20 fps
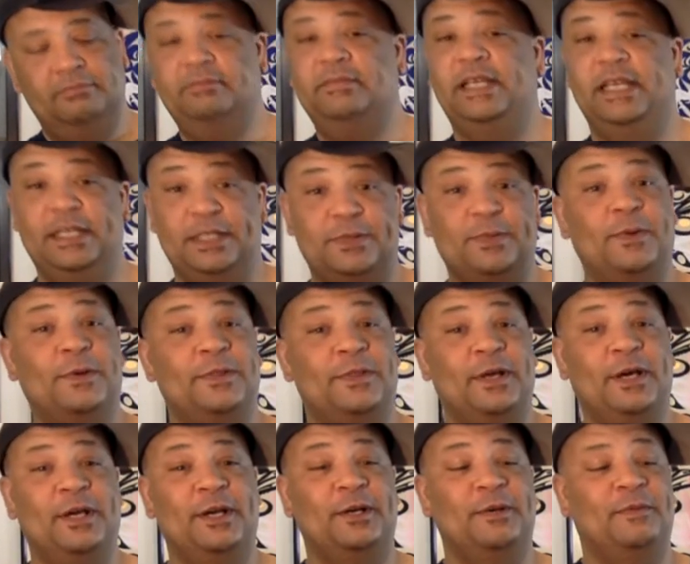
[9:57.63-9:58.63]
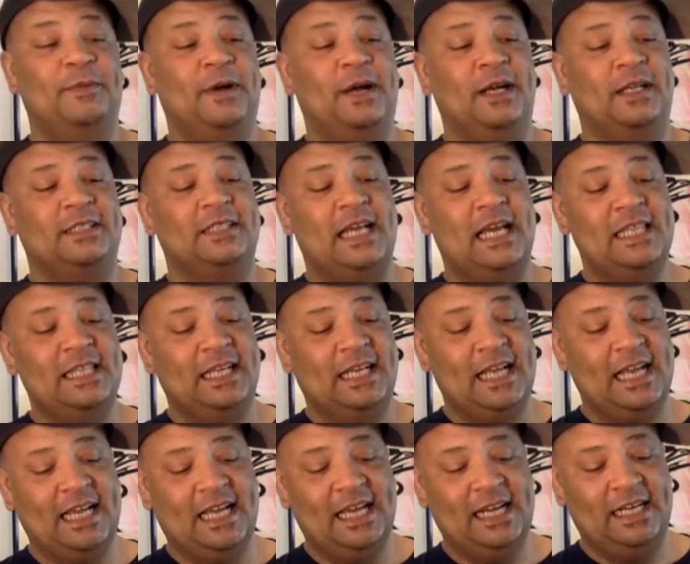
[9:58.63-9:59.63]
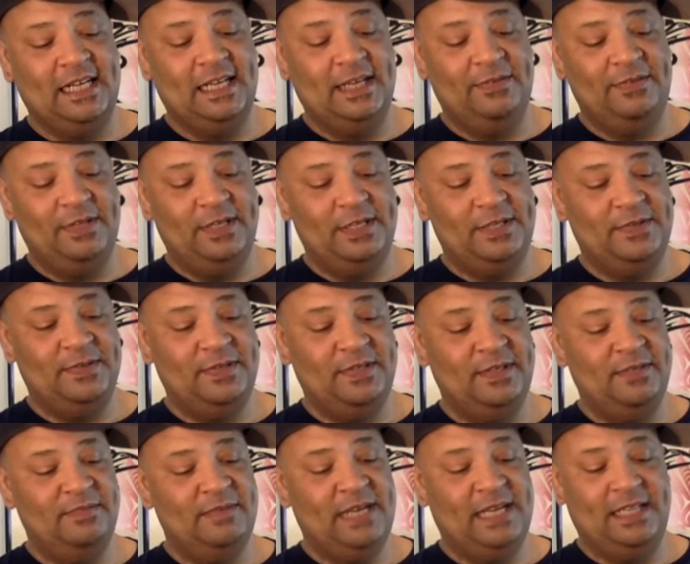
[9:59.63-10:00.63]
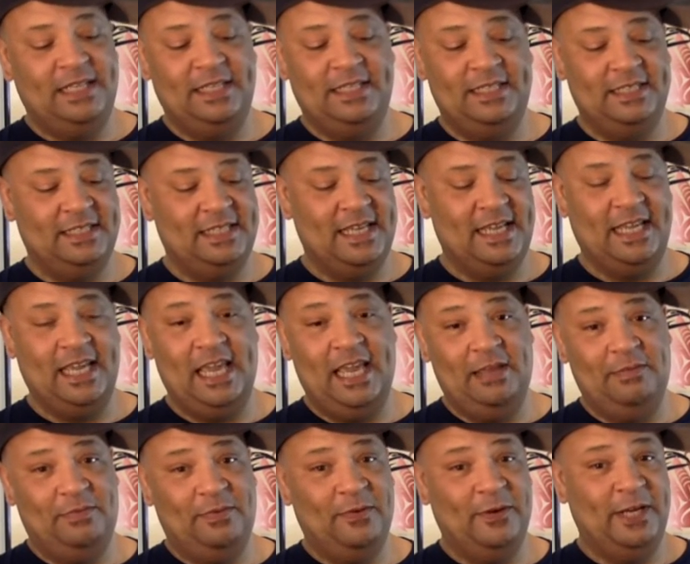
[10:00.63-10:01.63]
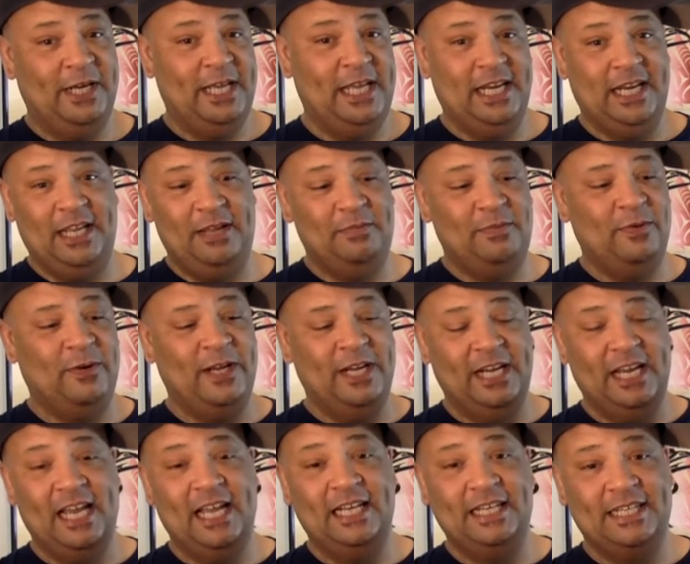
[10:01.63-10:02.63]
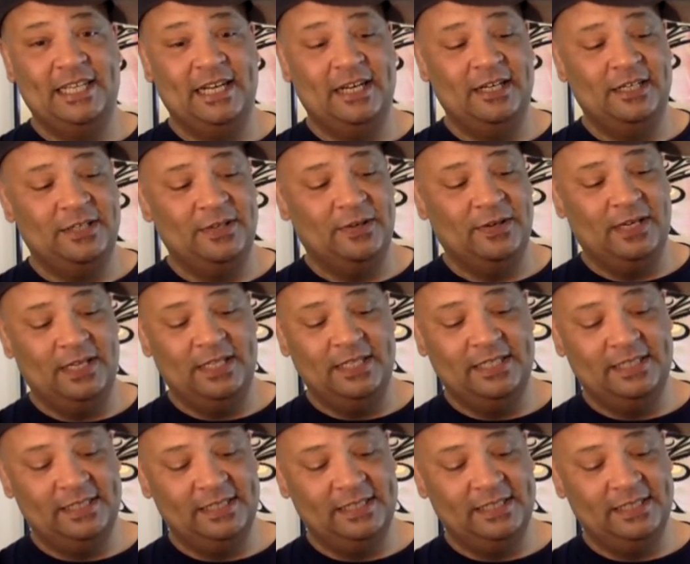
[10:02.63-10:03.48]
It's worth 100 bucks. I think I got to give this one, man, this is like 8.8, 8.9 territory. This